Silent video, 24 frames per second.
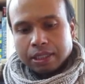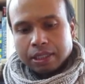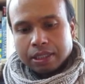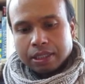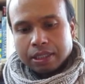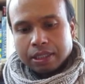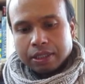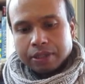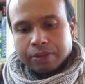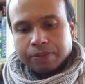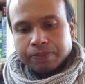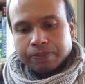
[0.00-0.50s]

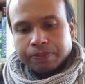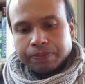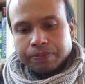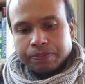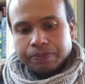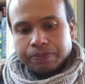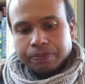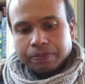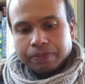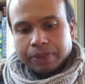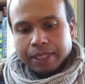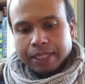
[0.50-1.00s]
Um,
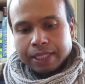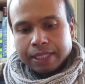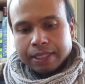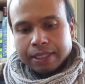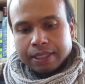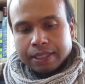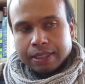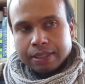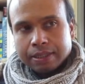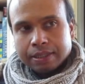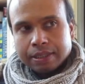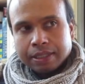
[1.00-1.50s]

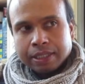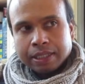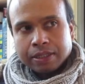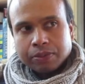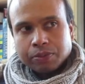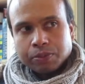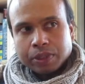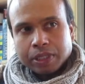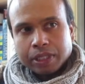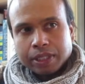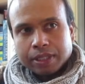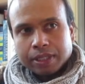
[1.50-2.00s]
and I had a
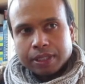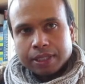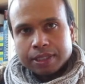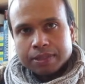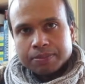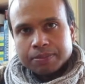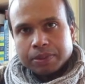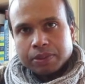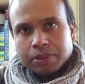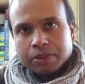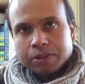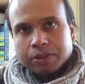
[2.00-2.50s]
white light
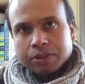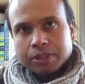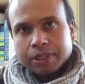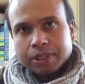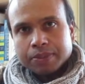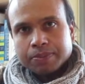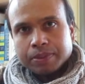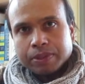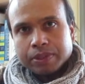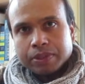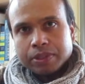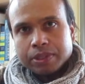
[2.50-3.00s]
spiritual
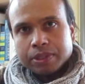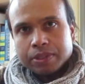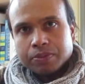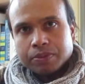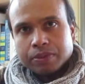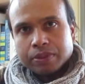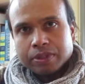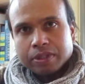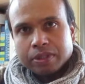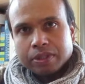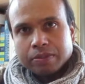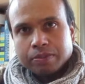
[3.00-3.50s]
experience
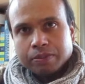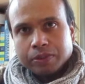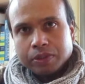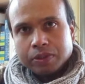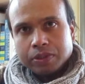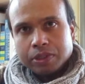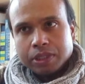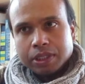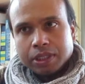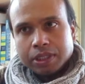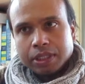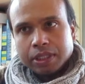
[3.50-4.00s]
with
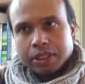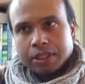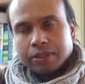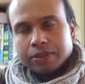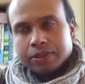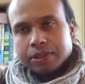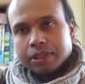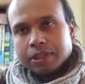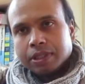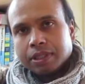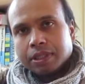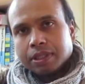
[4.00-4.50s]
Mooji,
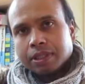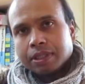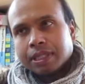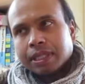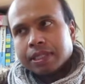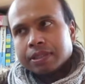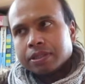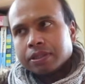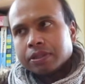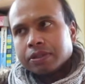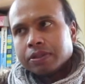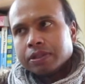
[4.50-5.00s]
who's a
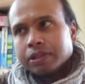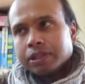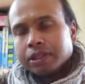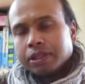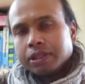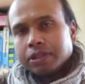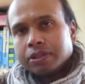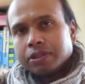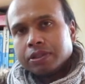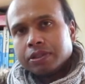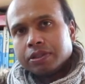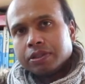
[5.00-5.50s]
classical
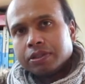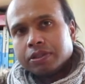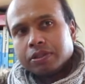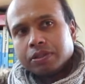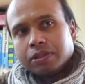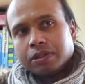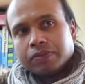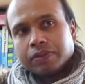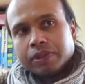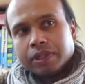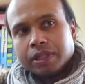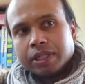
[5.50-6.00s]
teacher
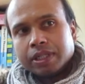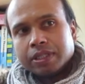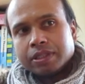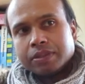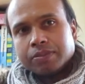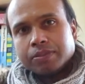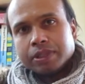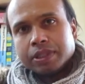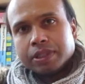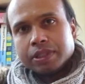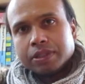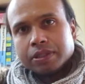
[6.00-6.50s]
of
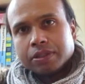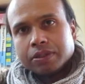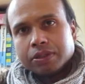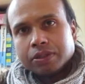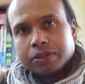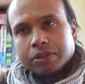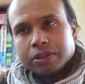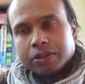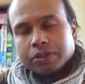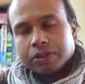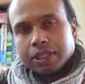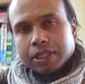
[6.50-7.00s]
enlightenment and
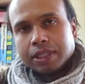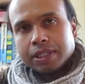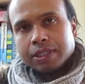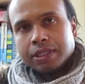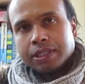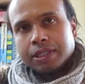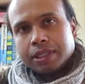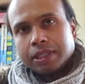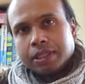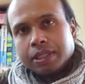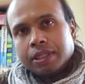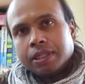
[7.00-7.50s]

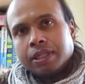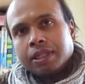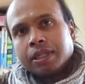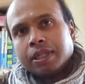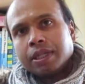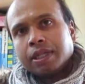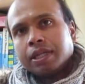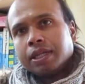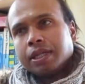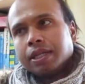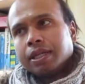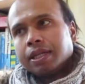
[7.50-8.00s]
non-duality
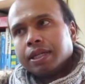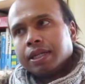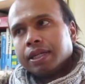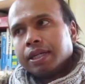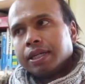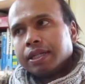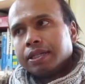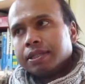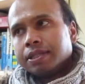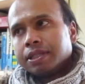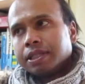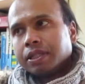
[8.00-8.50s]

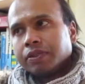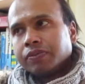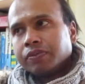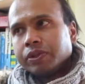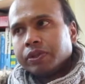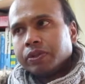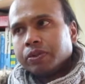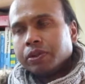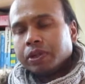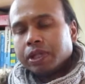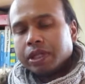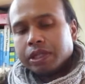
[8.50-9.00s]
and
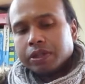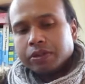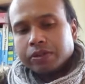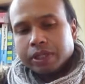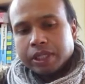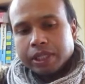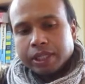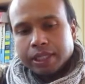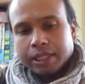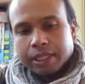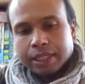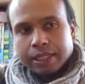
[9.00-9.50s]

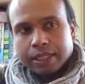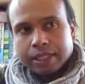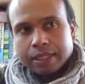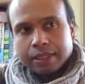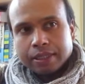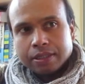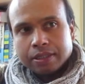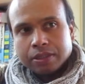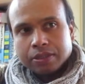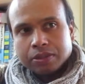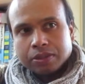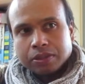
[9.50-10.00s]
self-inquiry,
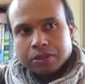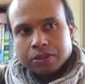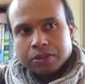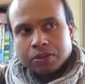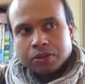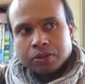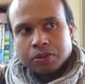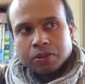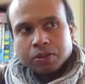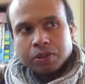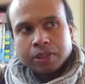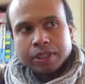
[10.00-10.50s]
and Dr.
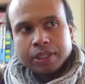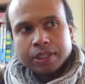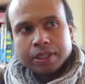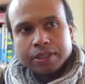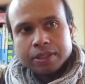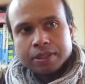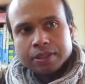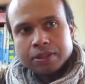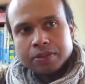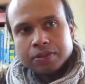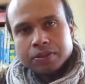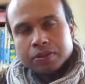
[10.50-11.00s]

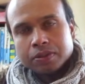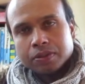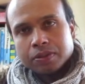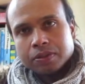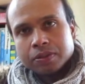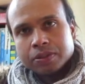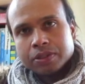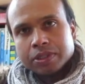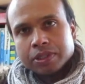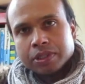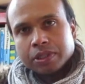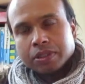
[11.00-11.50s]
Hawkins, who's
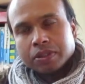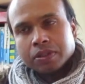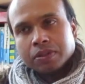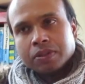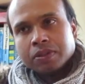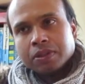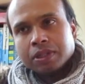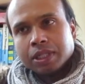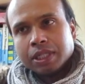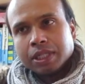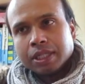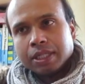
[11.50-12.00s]
also
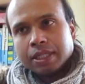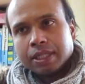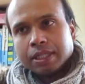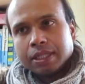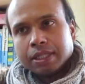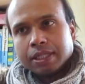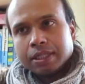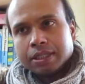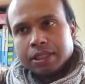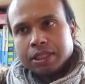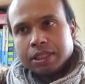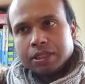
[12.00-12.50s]

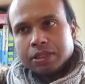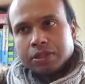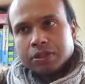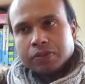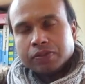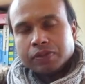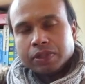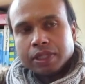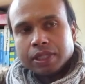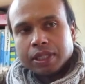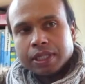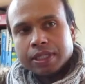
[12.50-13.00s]
a teacher
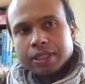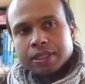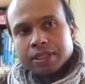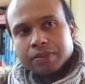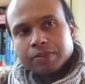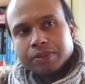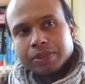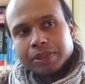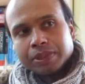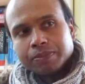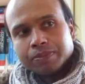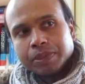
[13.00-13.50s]
of
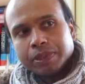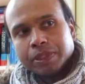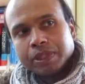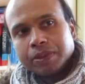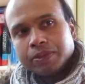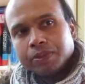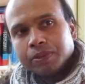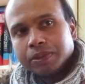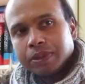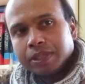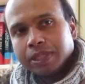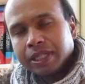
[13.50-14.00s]
enlightenment. But
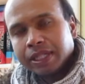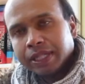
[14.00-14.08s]
he,